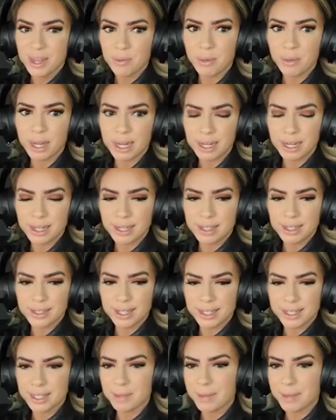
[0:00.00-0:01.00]
But
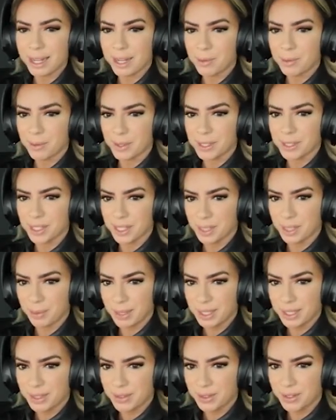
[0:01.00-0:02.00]
doesn't it make it more
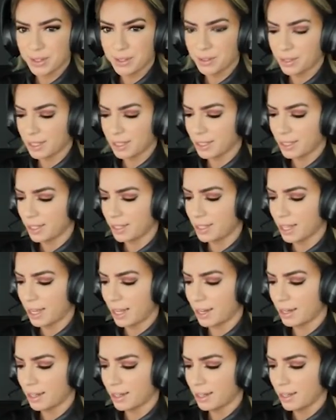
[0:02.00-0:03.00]
suspenseful? This is
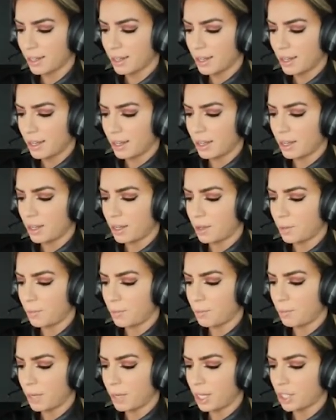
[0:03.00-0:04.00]
like
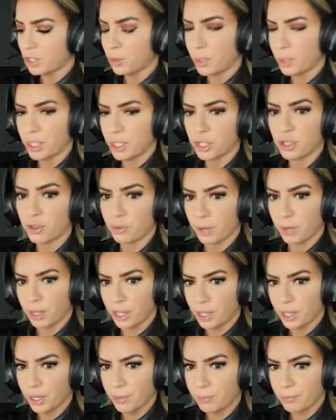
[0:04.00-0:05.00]
a Twitch
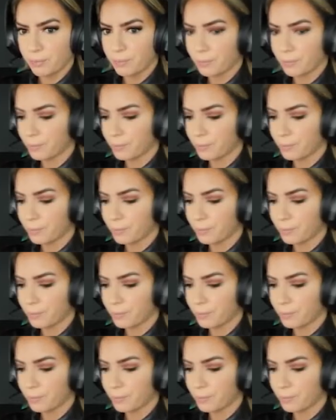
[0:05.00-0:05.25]
thriller.